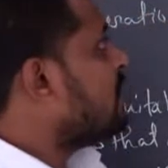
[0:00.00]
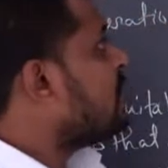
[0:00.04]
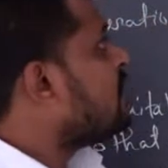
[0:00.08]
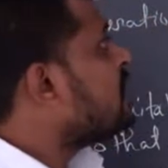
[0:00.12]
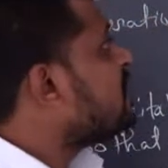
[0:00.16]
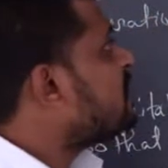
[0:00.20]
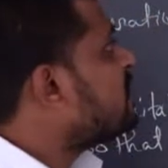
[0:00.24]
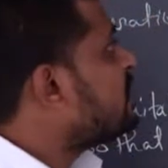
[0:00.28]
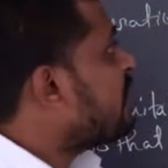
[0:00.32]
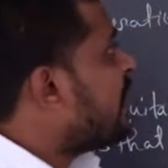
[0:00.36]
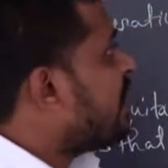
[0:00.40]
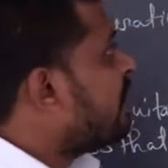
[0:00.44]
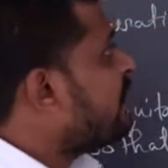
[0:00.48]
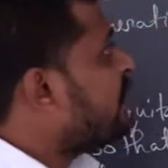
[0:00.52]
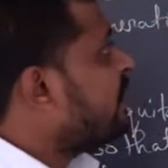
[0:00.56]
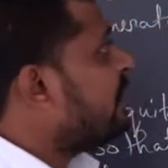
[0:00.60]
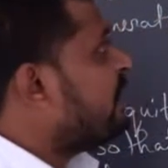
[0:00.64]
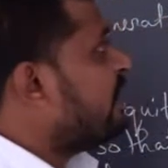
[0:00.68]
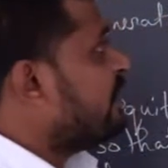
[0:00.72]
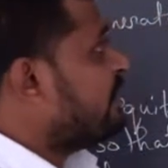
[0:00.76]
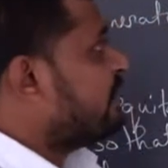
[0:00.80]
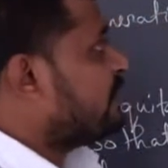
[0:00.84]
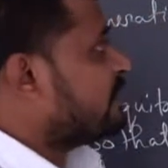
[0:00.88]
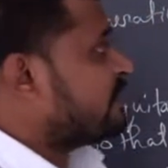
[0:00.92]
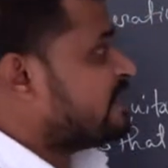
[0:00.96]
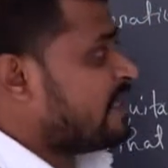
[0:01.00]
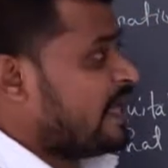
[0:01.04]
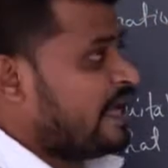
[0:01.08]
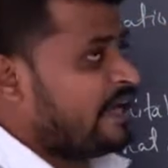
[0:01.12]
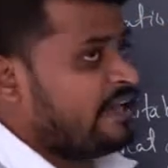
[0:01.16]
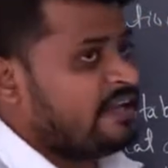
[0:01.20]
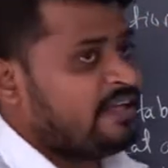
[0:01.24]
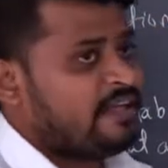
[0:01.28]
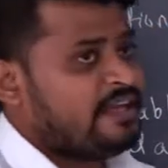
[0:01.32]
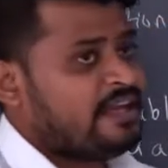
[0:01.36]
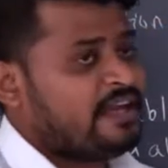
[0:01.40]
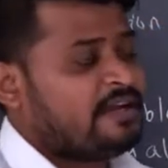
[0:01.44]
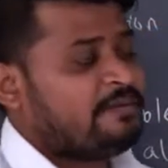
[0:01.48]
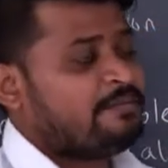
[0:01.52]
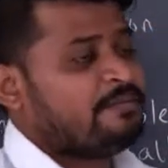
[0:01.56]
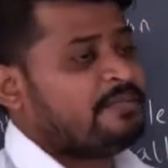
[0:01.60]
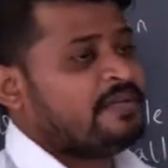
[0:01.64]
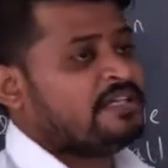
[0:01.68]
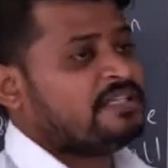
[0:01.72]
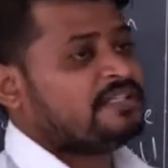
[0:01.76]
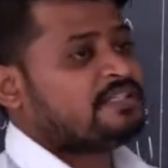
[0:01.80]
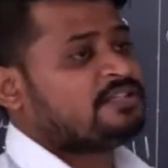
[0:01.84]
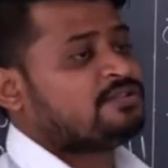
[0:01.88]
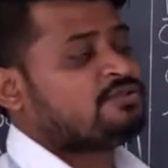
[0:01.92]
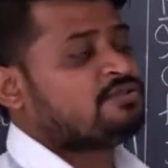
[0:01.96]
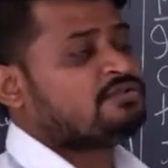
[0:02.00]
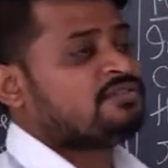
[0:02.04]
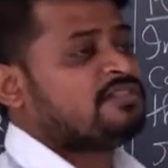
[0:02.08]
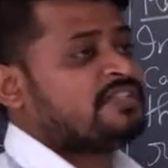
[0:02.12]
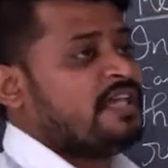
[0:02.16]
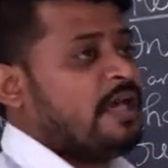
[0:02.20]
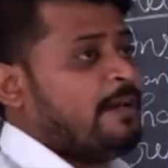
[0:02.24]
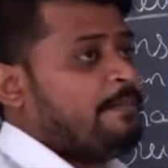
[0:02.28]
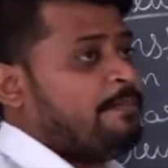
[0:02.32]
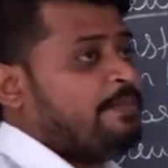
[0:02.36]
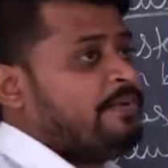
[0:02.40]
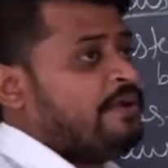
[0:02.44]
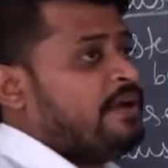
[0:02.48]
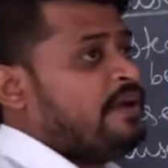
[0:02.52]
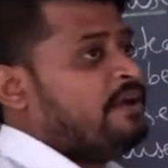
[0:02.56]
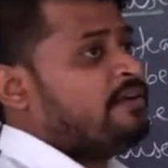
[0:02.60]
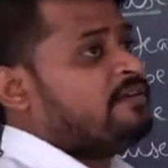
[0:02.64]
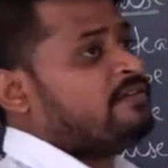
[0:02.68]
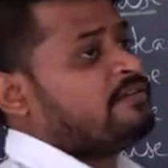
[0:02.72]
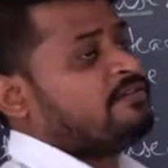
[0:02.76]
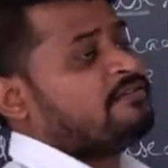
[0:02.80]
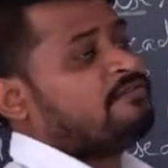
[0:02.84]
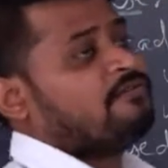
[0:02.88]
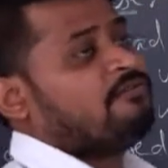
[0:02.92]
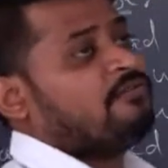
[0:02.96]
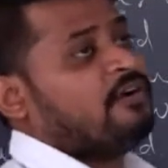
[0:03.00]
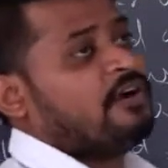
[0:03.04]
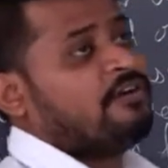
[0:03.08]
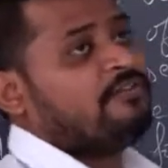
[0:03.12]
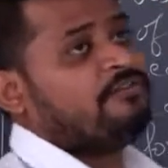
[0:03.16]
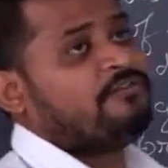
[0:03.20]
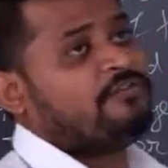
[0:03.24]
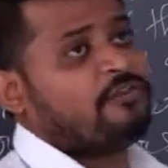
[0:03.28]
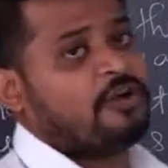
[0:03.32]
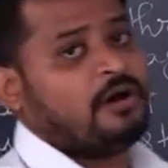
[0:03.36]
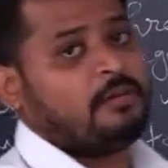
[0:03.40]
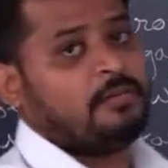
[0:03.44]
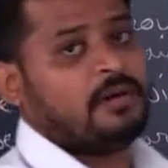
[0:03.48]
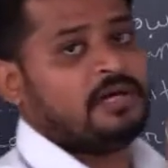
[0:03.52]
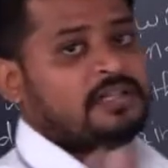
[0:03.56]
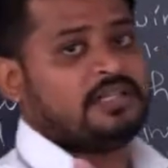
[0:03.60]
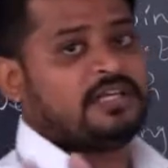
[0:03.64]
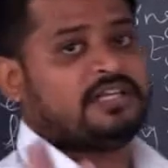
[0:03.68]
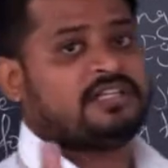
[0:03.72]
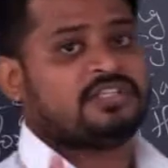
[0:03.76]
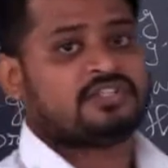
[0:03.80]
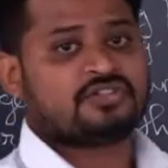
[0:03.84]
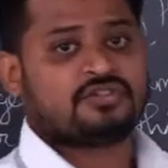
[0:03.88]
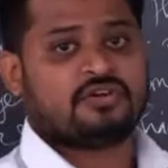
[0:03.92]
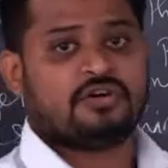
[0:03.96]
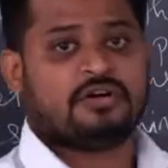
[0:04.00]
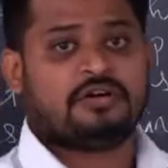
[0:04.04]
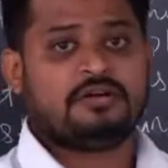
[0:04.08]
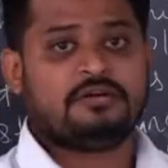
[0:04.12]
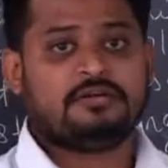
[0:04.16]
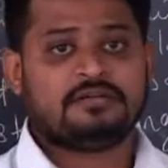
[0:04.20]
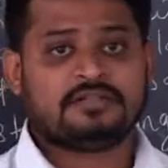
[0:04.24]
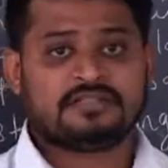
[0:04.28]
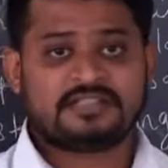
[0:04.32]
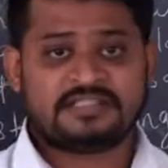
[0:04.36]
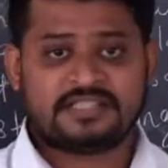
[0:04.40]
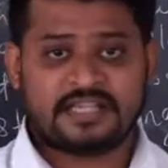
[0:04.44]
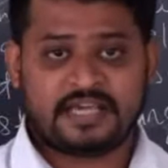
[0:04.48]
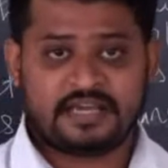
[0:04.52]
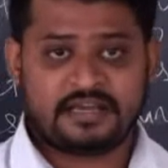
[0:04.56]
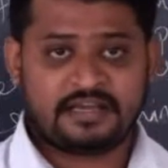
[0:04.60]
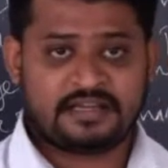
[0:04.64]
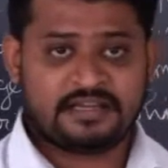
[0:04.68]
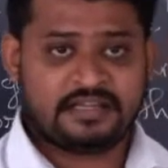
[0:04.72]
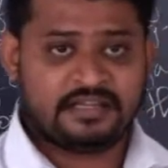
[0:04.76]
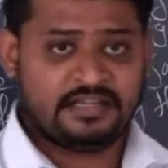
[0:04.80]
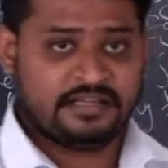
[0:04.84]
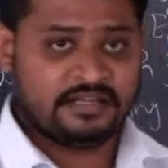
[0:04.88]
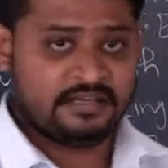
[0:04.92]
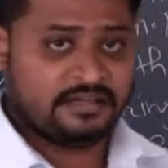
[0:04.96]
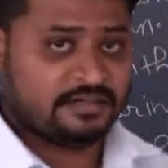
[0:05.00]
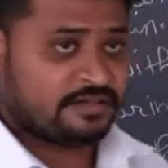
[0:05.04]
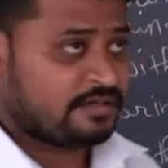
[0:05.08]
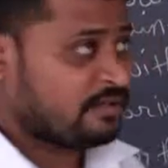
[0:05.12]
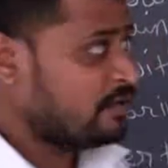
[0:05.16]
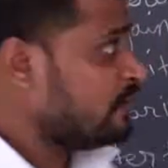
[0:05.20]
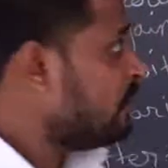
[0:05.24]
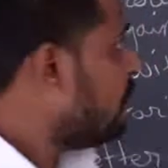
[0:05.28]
Segregate. Segregate means to separate one from other is called segregate.